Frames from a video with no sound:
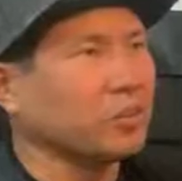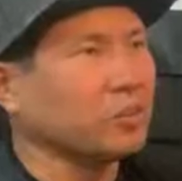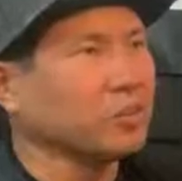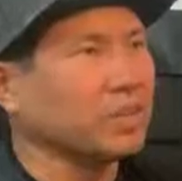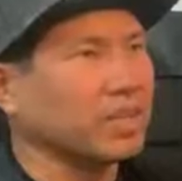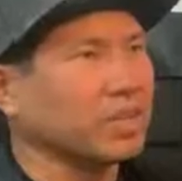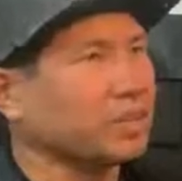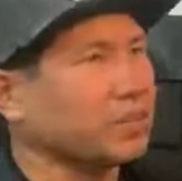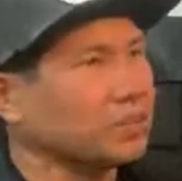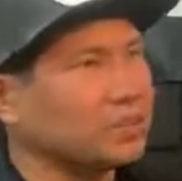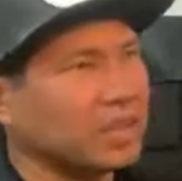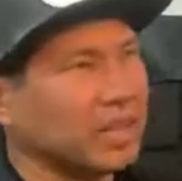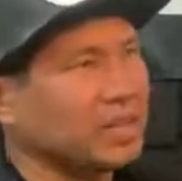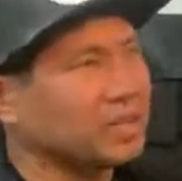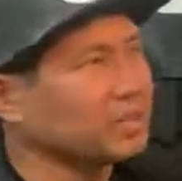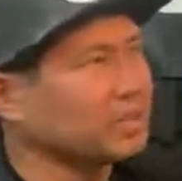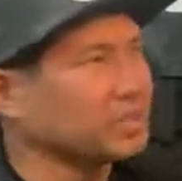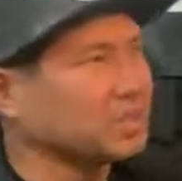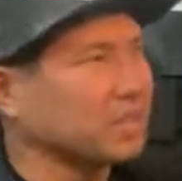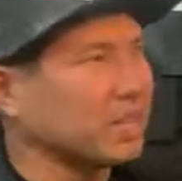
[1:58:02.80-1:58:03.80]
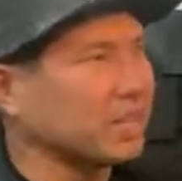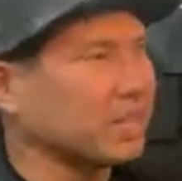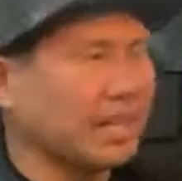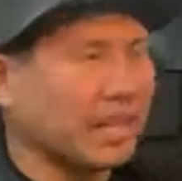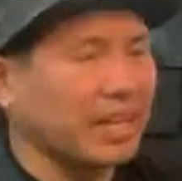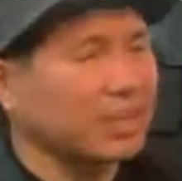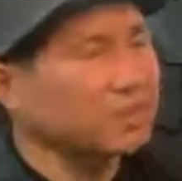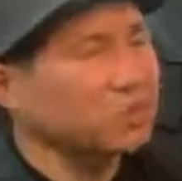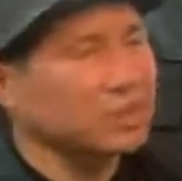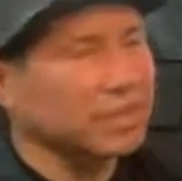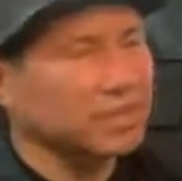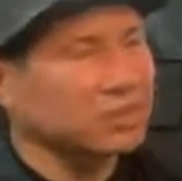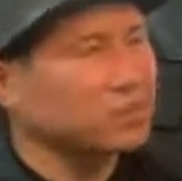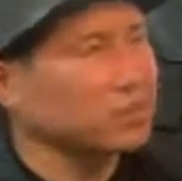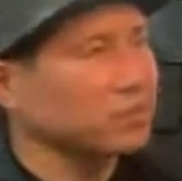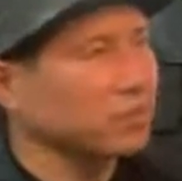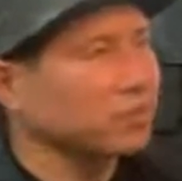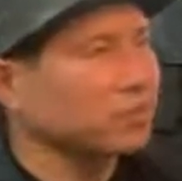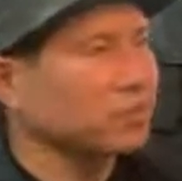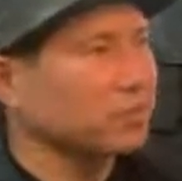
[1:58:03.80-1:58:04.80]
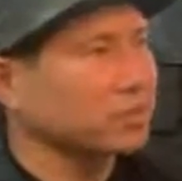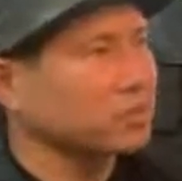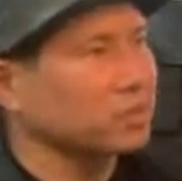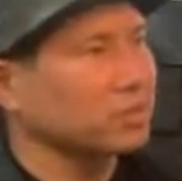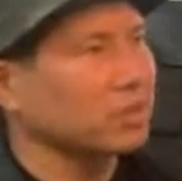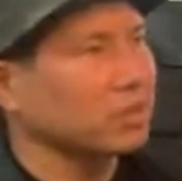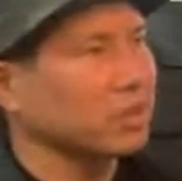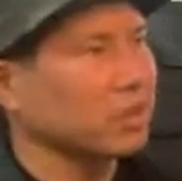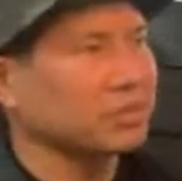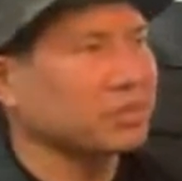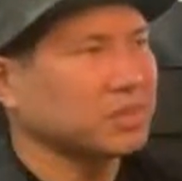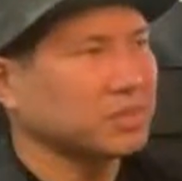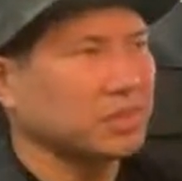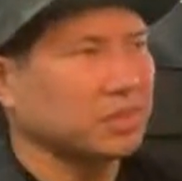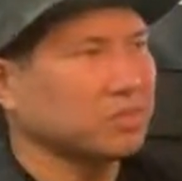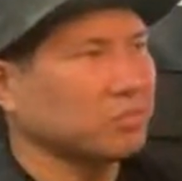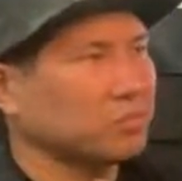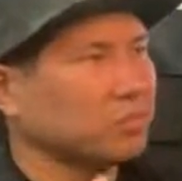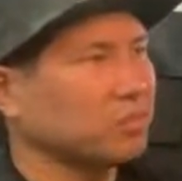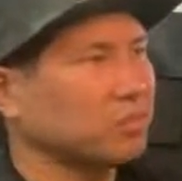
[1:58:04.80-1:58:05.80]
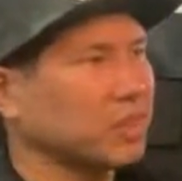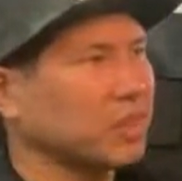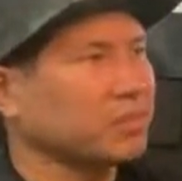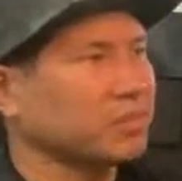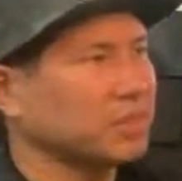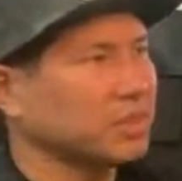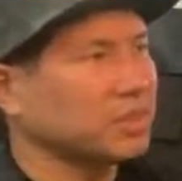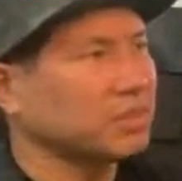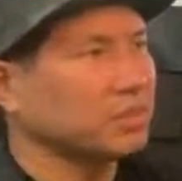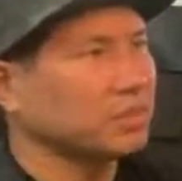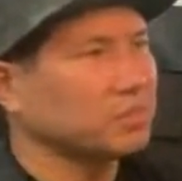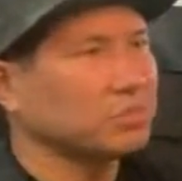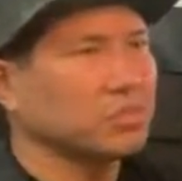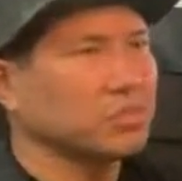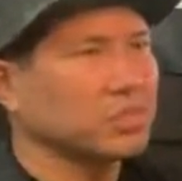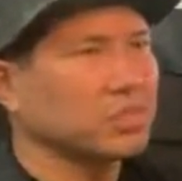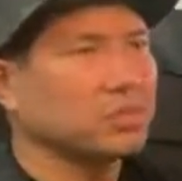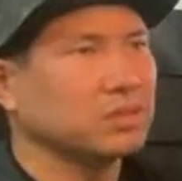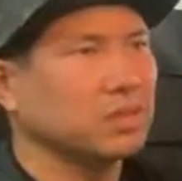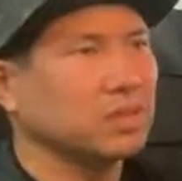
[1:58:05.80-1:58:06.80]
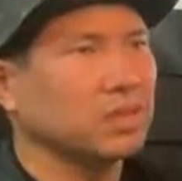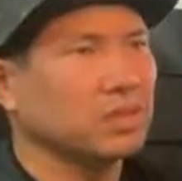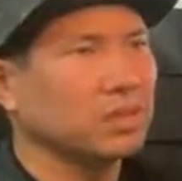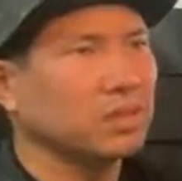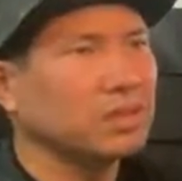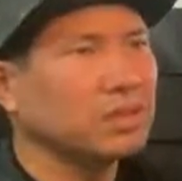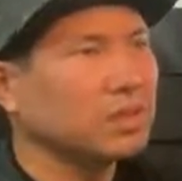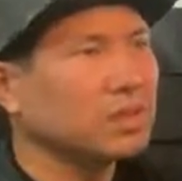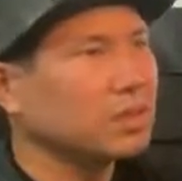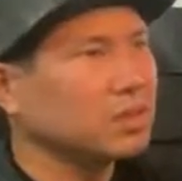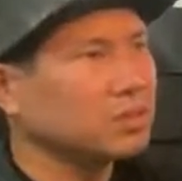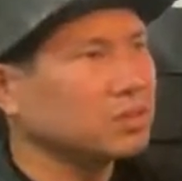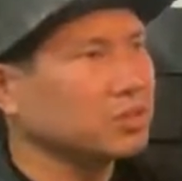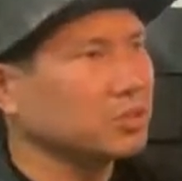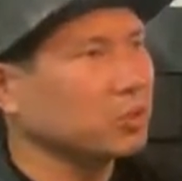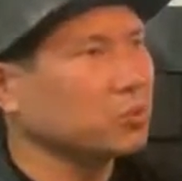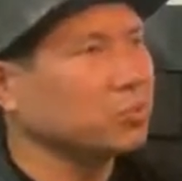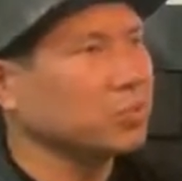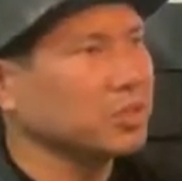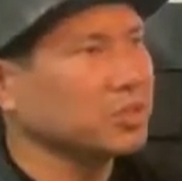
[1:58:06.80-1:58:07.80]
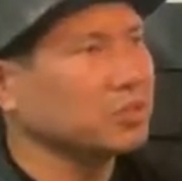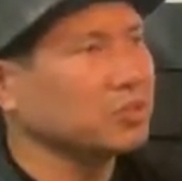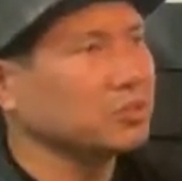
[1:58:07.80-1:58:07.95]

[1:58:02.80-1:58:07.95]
that there's guys in San Diego that do it for sure. I've seen them slow pitch